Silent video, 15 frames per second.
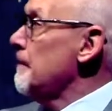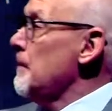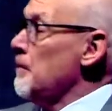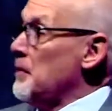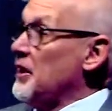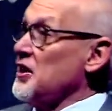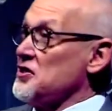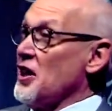
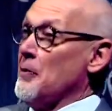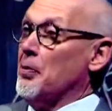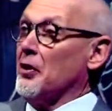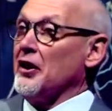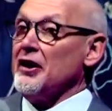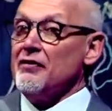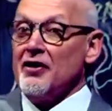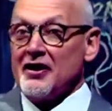because I
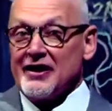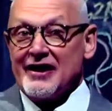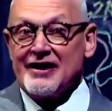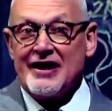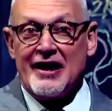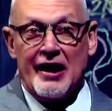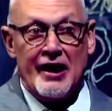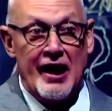believe that the
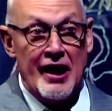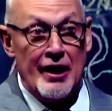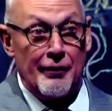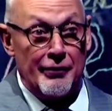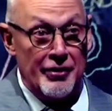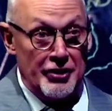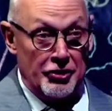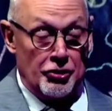DNA of
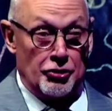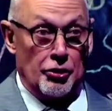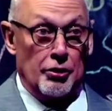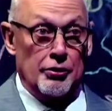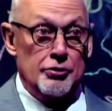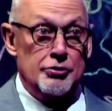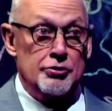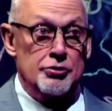this
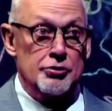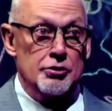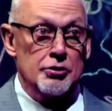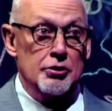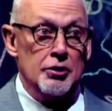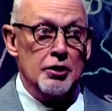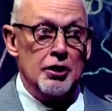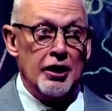church
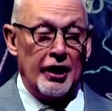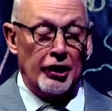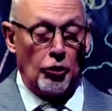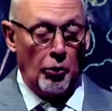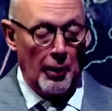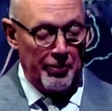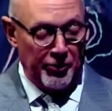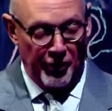
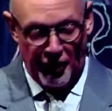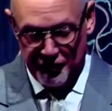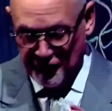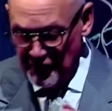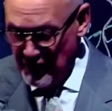equips us